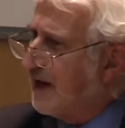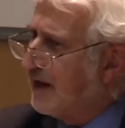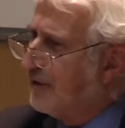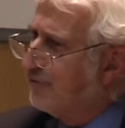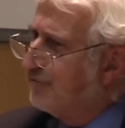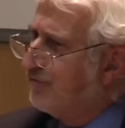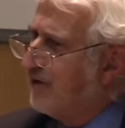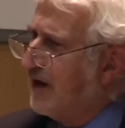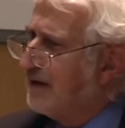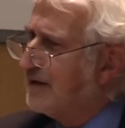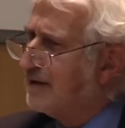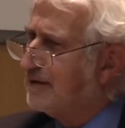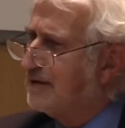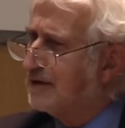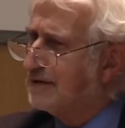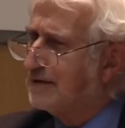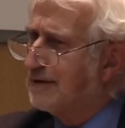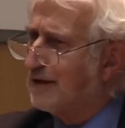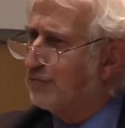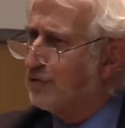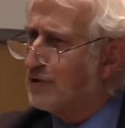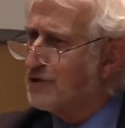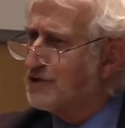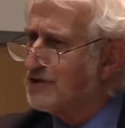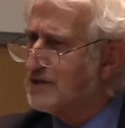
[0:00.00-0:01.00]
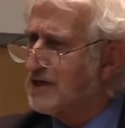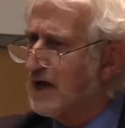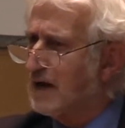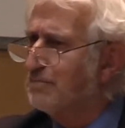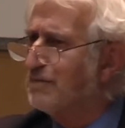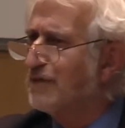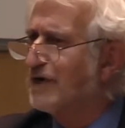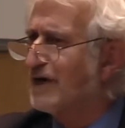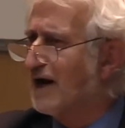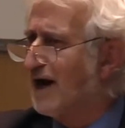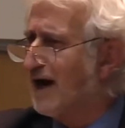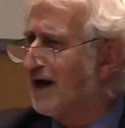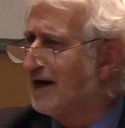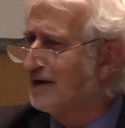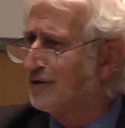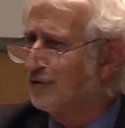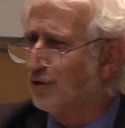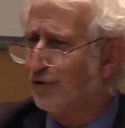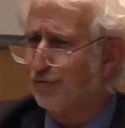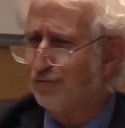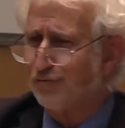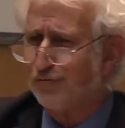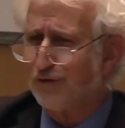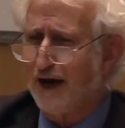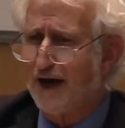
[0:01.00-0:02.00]
I felt that there was some kind
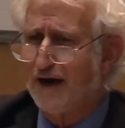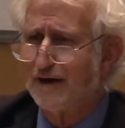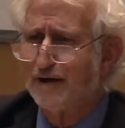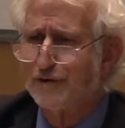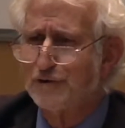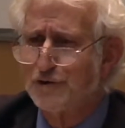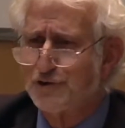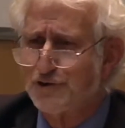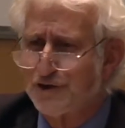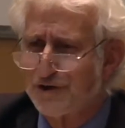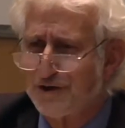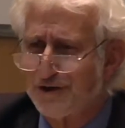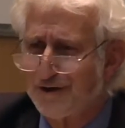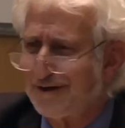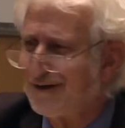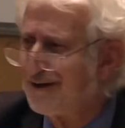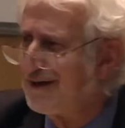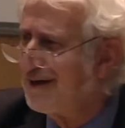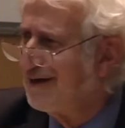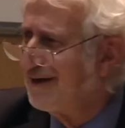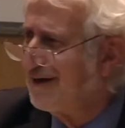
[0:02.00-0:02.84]
of energy